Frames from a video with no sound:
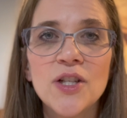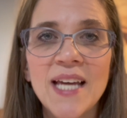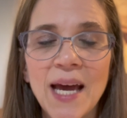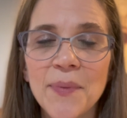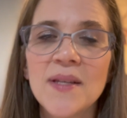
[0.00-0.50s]

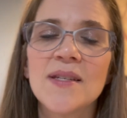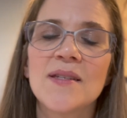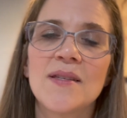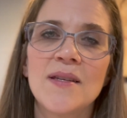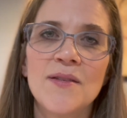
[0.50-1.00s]
happens
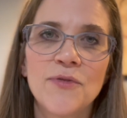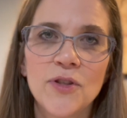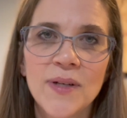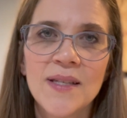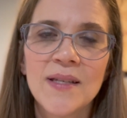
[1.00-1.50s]
is these
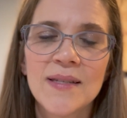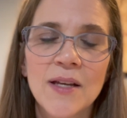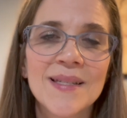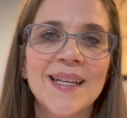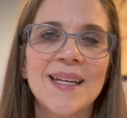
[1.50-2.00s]
fluids, these
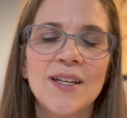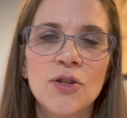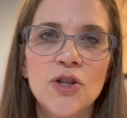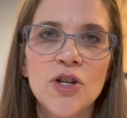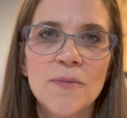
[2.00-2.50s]
cells get
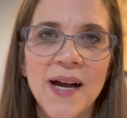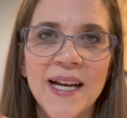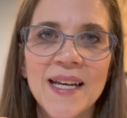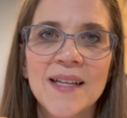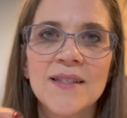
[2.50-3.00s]
into your
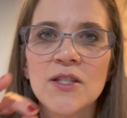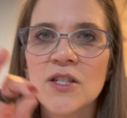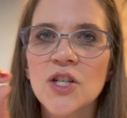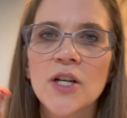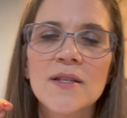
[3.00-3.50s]
body and
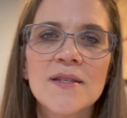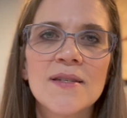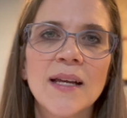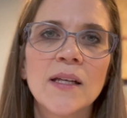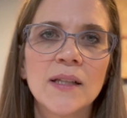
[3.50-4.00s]
start
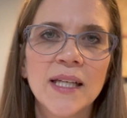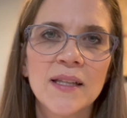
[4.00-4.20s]
signaling.